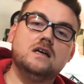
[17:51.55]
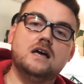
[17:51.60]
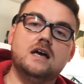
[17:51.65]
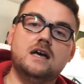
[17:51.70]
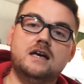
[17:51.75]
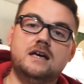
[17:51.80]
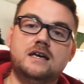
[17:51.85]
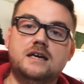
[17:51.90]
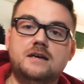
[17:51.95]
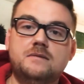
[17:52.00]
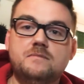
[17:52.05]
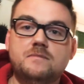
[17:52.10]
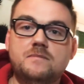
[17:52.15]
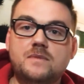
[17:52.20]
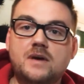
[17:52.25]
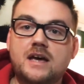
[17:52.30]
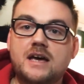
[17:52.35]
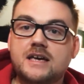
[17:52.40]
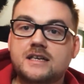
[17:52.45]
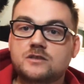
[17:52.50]
It
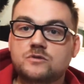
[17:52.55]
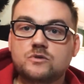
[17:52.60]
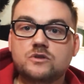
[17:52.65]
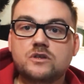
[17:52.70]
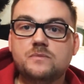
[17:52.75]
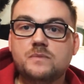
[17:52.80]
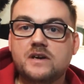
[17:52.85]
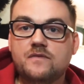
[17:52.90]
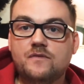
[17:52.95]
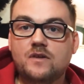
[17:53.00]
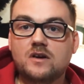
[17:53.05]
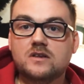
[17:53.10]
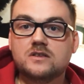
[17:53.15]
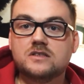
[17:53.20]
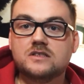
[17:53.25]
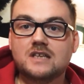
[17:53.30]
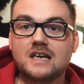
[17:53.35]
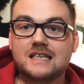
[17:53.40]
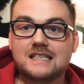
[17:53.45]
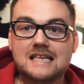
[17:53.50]
is only my
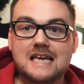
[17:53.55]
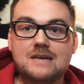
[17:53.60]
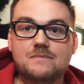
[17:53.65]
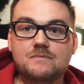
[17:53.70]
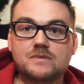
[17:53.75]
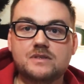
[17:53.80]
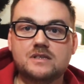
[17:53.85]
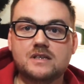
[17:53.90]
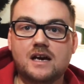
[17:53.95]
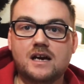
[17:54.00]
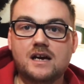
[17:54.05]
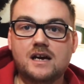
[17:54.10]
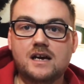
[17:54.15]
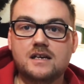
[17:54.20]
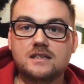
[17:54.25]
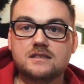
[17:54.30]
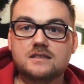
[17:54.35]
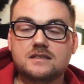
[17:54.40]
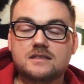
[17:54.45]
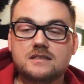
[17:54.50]
first attempt
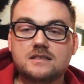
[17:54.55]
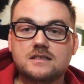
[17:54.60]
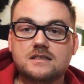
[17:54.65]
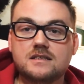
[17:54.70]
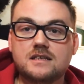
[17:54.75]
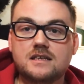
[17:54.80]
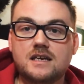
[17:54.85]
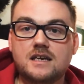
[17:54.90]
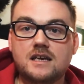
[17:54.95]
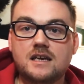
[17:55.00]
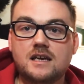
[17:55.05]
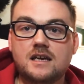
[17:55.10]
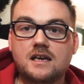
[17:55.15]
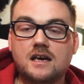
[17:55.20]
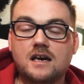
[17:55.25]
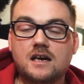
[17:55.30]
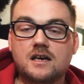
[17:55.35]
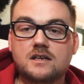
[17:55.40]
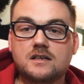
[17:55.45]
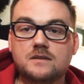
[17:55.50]
at
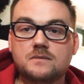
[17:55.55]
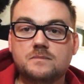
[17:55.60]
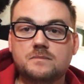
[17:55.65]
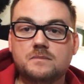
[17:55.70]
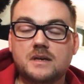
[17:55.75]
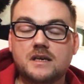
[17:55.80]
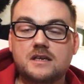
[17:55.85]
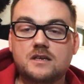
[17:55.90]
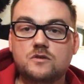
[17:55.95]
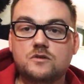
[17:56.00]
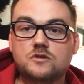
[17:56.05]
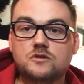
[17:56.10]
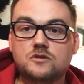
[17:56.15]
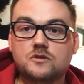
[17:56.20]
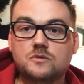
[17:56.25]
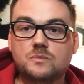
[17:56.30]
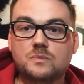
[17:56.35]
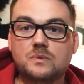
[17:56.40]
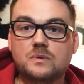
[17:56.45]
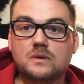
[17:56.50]
my
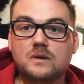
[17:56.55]
YouTube,